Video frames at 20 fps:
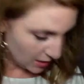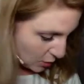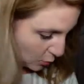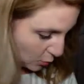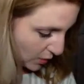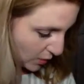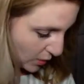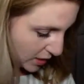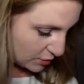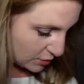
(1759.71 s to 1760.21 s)

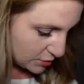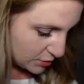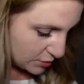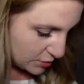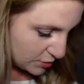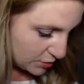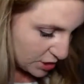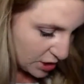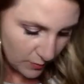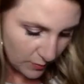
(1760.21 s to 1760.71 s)
what you
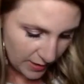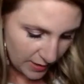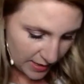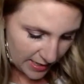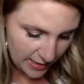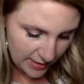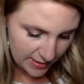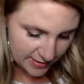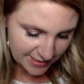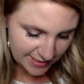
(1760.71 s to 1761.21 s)
do
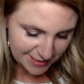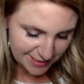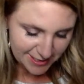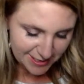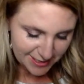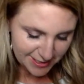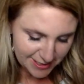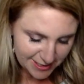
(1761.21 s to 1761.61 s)
is, consultant,